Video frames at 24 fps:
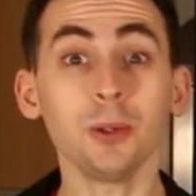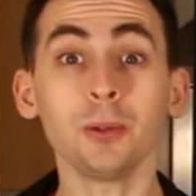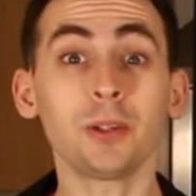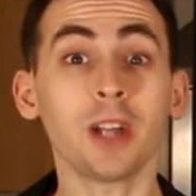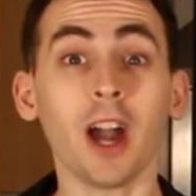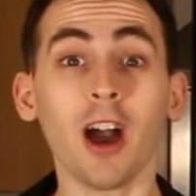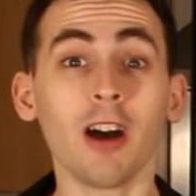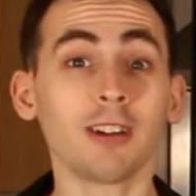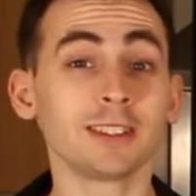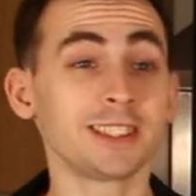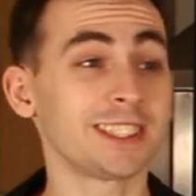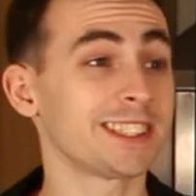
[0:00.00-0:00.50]
You
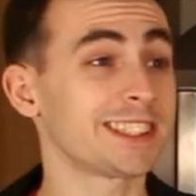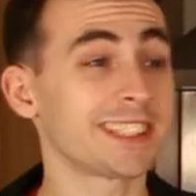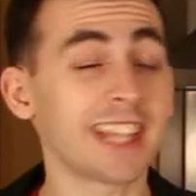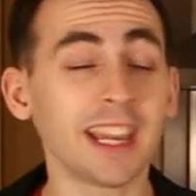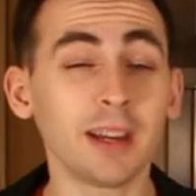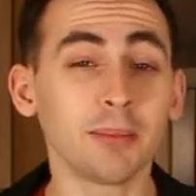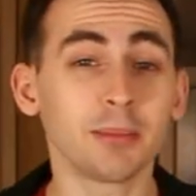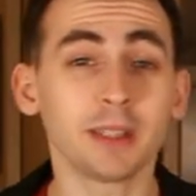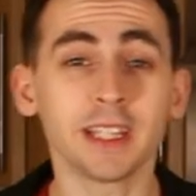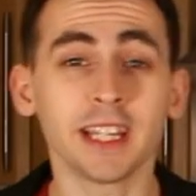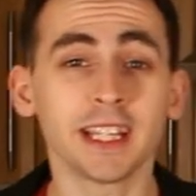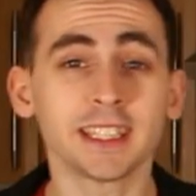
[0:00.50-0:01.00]
can't just
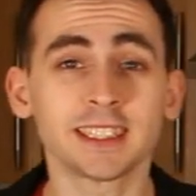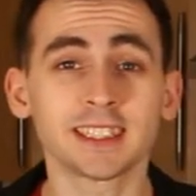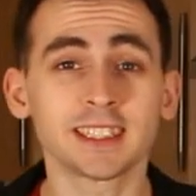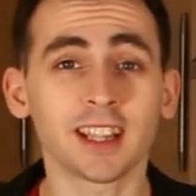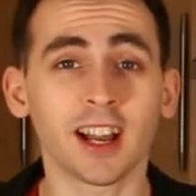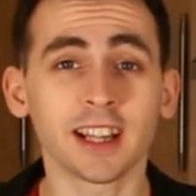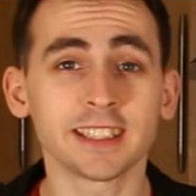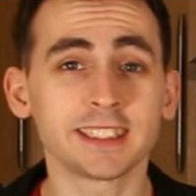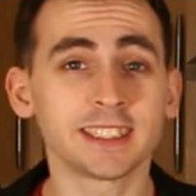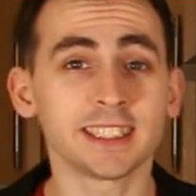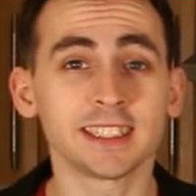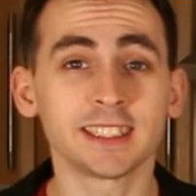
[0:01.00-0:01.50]
get me
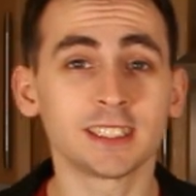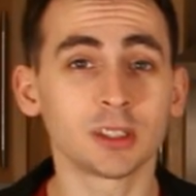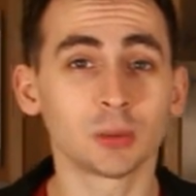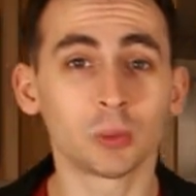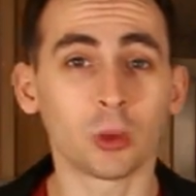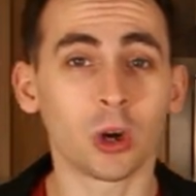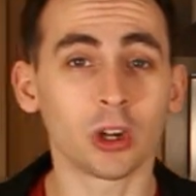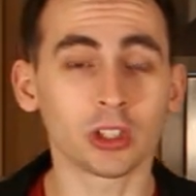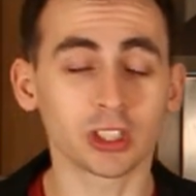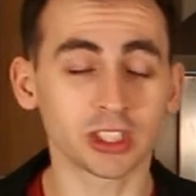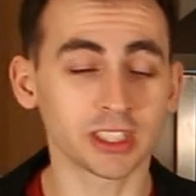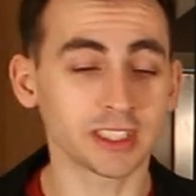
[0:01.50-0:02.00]
excited to
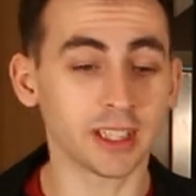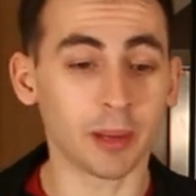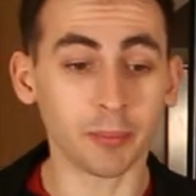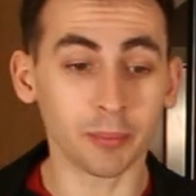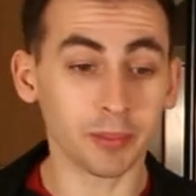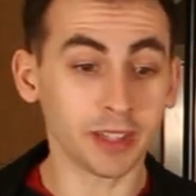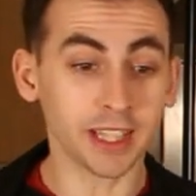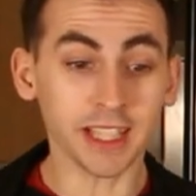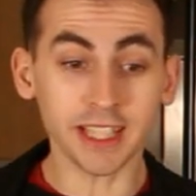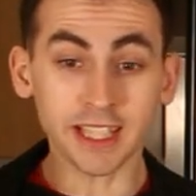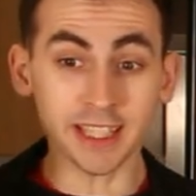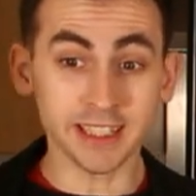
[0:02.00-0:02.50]
watch
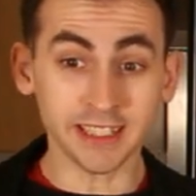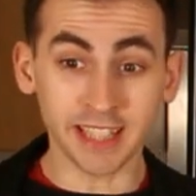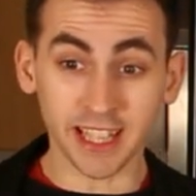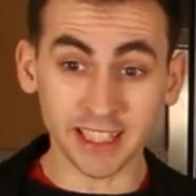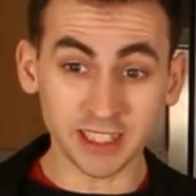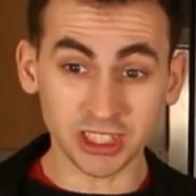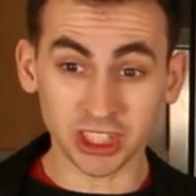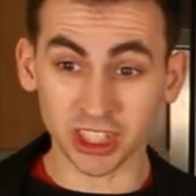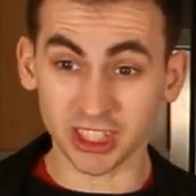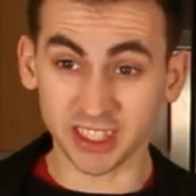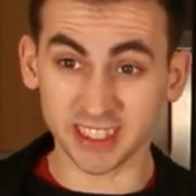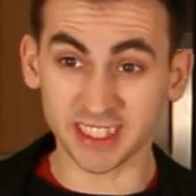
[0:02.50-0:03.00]
something and
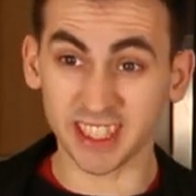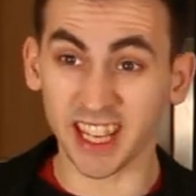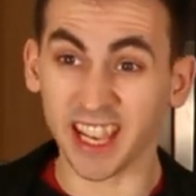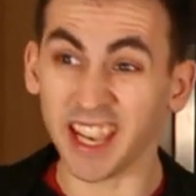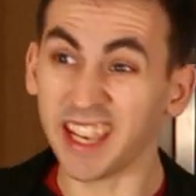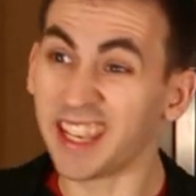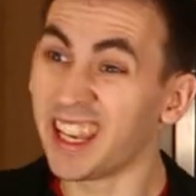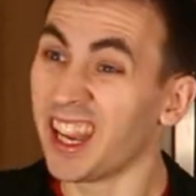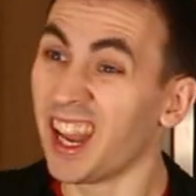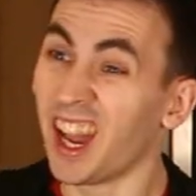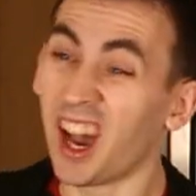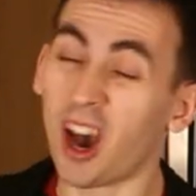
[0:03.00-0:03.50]
then just
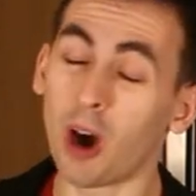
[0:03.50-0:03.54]
say,